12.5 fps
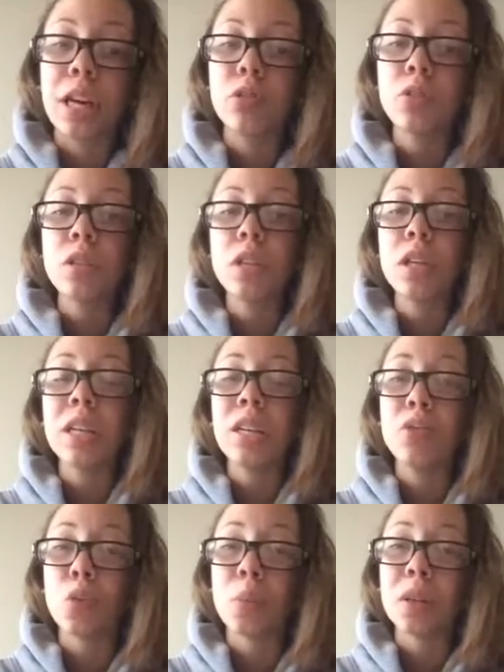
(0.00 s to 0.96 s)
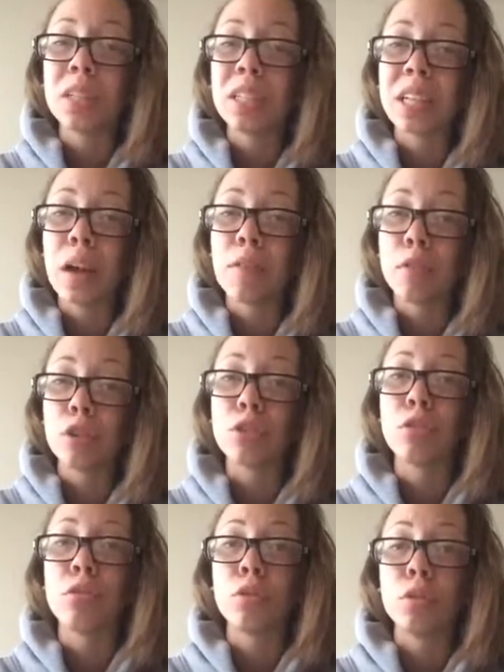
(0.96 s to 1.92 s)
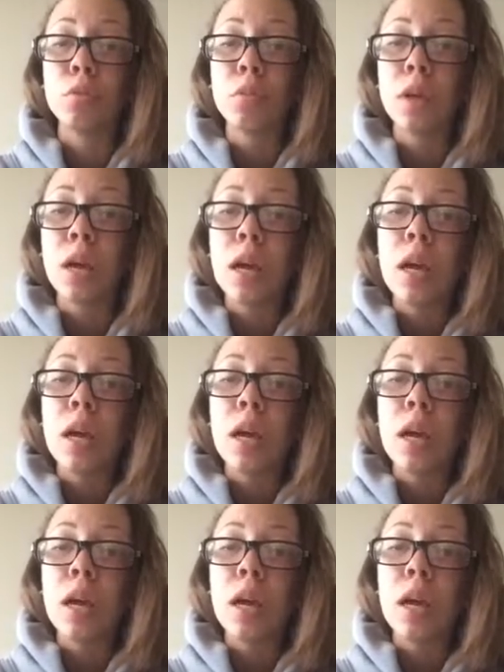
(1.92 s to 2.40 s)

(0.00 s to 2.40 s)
It was an enormous and diverse group,